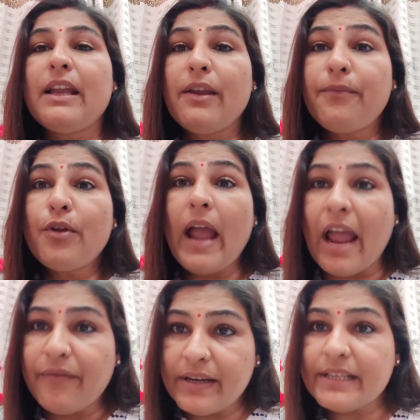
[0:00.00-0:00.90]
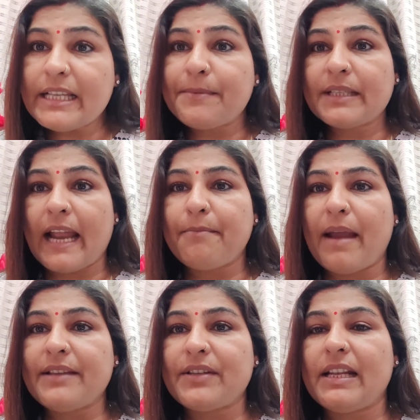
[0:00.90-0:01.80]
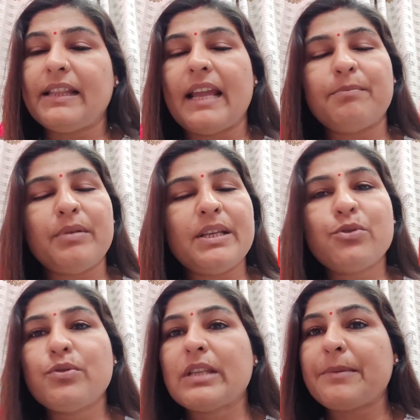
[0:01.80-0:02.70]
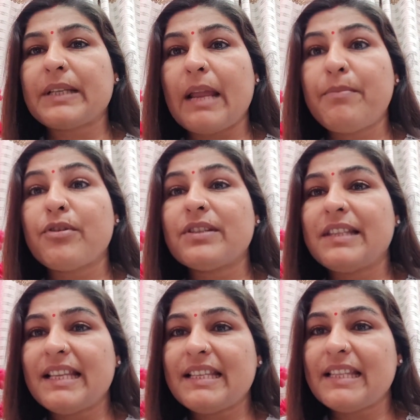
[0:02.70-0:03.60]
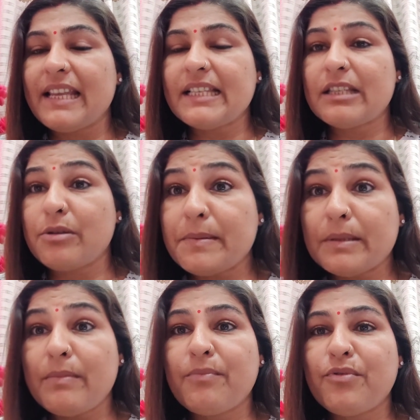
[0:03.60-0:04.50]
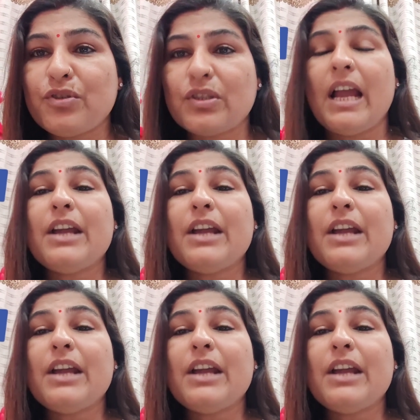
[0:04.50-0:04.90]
if you haven't subscribed my channel, then please do subscribe, because this things gives me boost